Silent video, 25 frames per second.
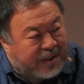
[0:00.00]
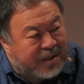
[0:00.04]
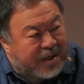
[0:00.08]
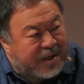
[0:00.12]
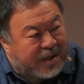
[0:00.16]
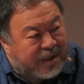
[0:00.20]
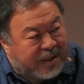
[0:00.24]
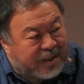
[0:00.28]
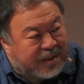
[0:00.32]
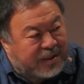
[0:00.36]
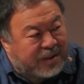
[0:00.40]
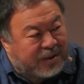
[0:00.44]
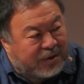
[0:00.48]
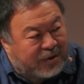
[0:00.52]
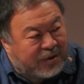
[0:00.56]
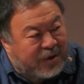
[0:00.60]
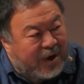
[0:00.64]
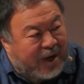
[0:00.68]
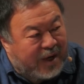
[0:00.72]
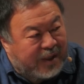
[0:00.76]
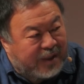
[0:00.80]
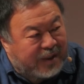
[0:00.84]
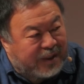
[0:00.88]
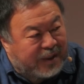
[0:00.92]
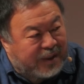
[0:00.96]
think it's a
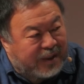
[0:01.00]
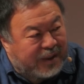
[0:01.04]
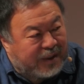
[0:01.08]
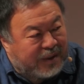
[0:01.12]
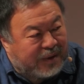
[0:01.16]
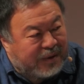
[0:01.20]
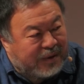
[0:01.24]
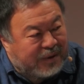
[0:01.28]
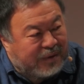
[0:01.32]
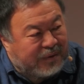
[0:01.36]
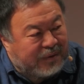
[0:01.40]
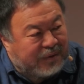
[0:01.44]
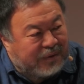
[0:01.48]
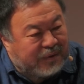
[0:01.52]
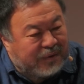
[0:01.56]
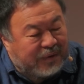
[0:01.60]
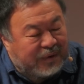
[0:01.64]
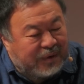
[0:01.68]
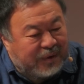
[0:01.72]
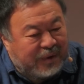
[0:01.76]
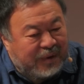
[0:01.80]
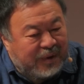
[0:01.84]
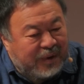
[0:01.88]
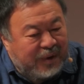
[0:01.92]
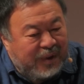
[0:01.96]
tragic
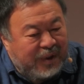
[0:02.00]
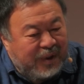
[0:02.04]
to